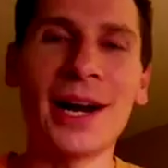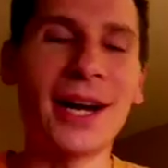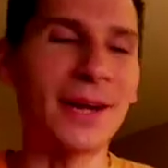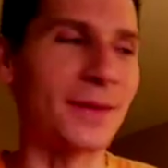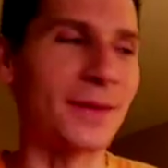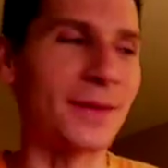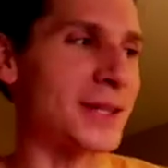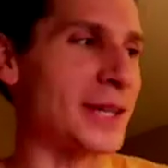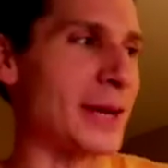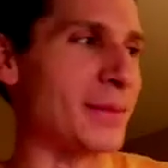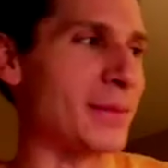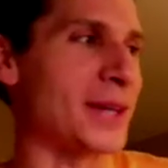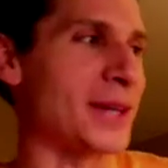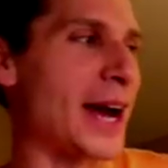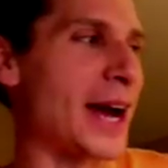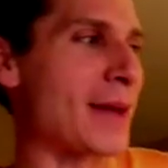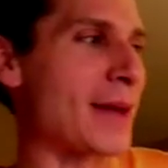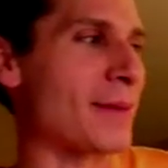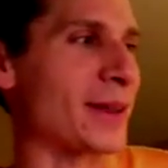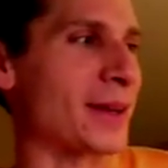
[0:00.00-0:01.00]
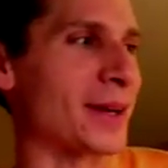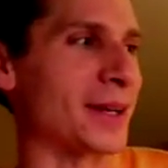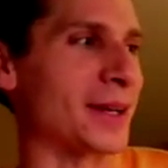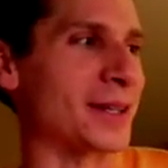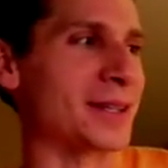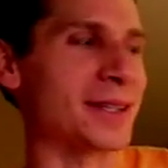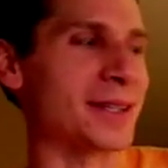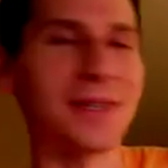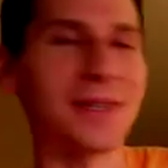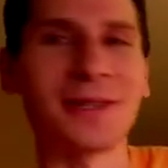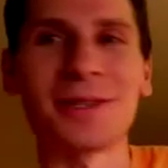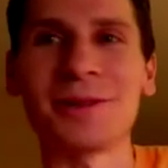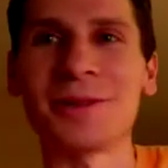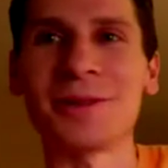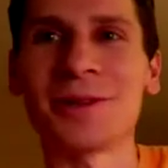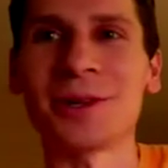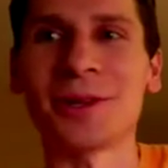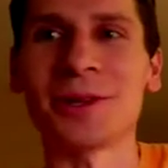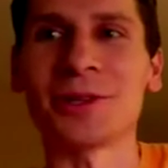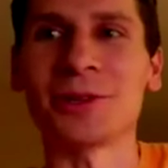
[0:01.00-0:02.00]
on at the same time, I think, since you
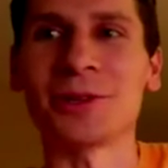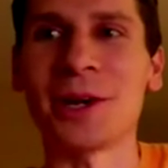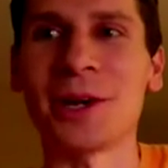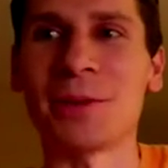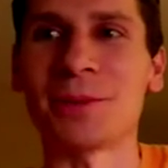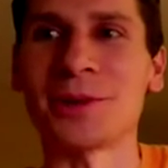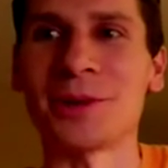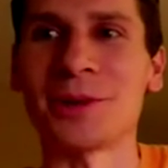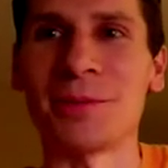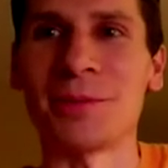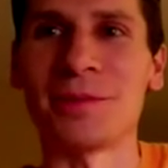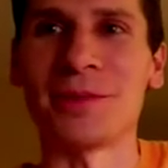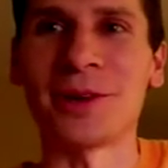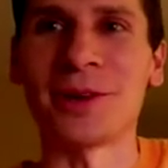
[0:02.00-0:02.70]
took the trip. So I'm